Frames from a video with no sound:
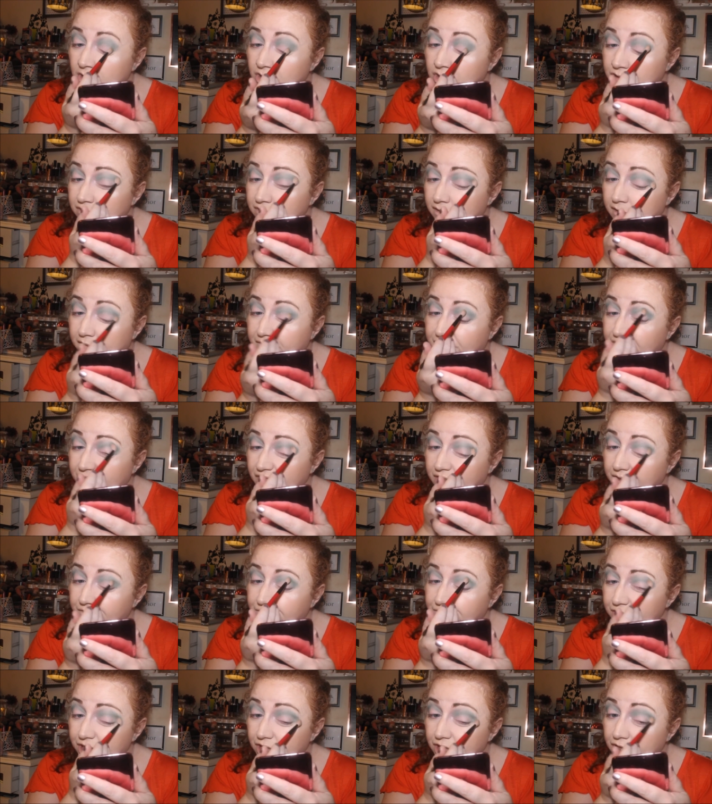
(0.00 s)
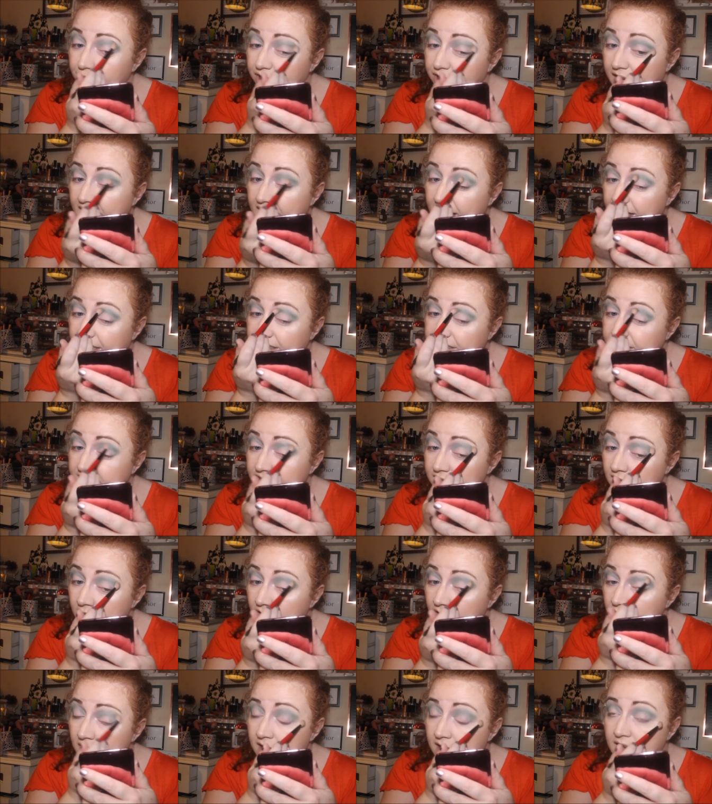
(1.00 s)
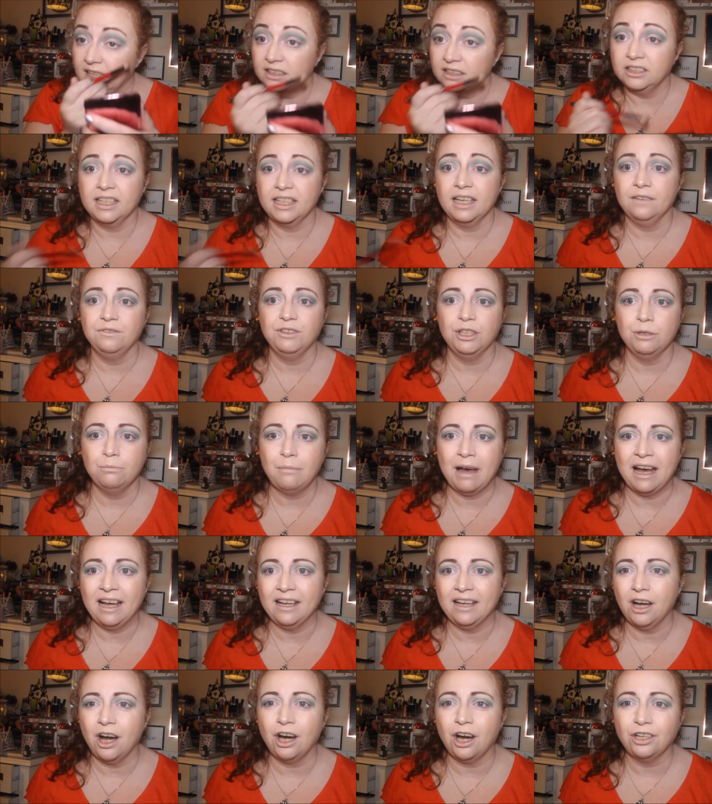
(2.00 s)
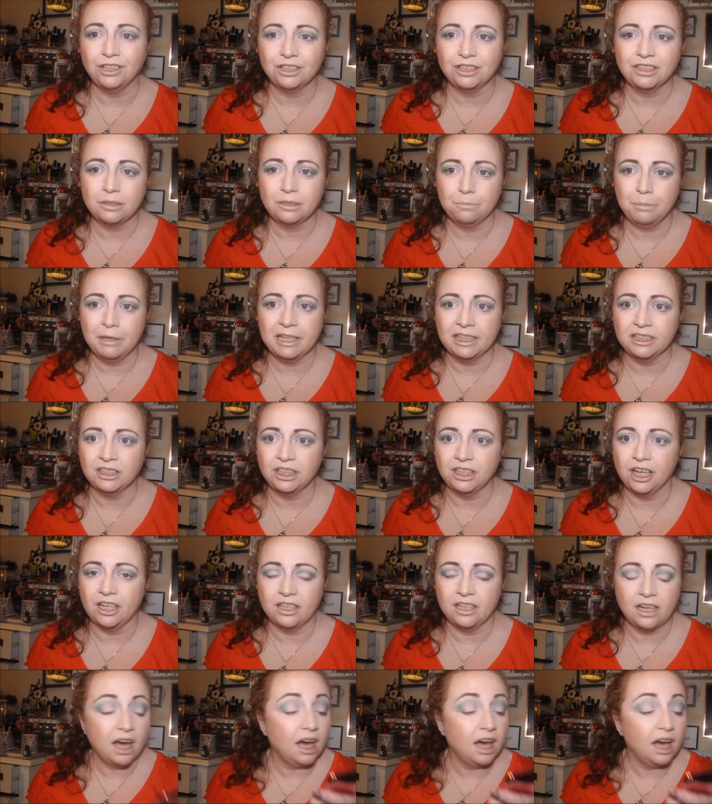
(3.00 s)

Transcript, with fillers: to review for you guys and um, to give you my honest opinion.